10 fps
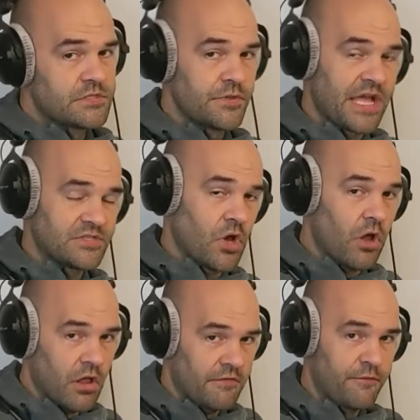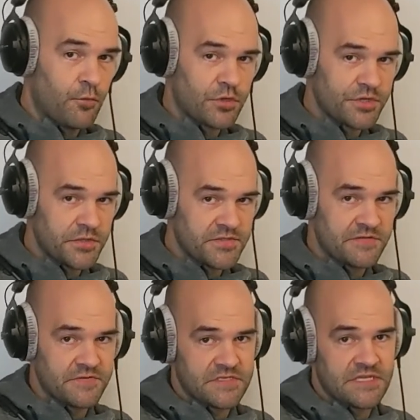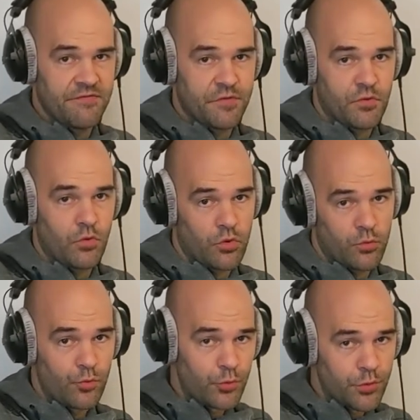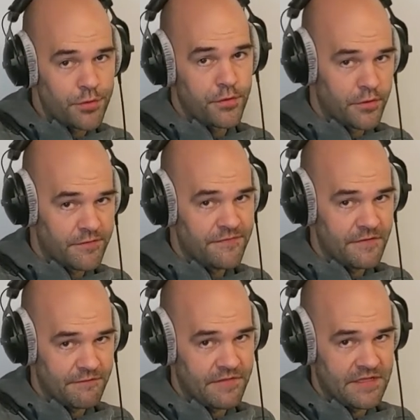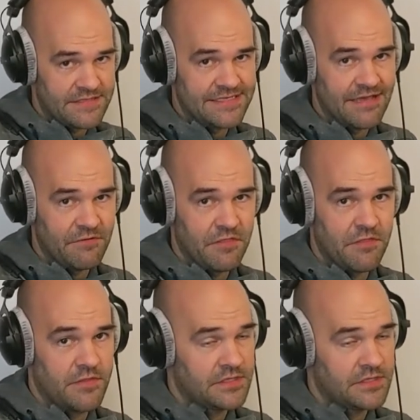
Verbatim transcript: So that's all four notes of the seventh chord root, third, fifth, and seventh.